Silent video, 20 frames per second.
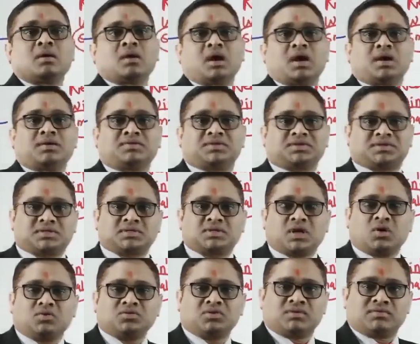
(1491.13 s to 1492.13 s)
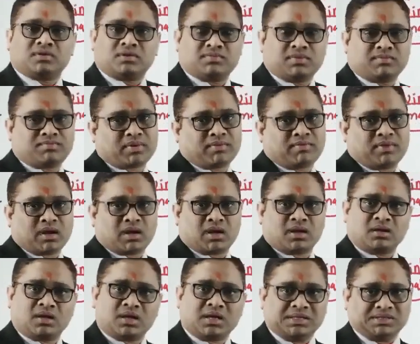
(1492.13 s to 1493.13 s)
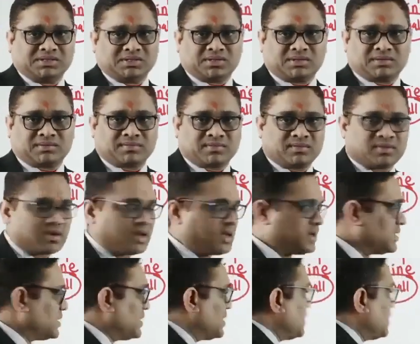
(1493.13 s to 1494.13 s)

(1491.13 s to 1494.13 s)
and this is how they will be preventing aging, right?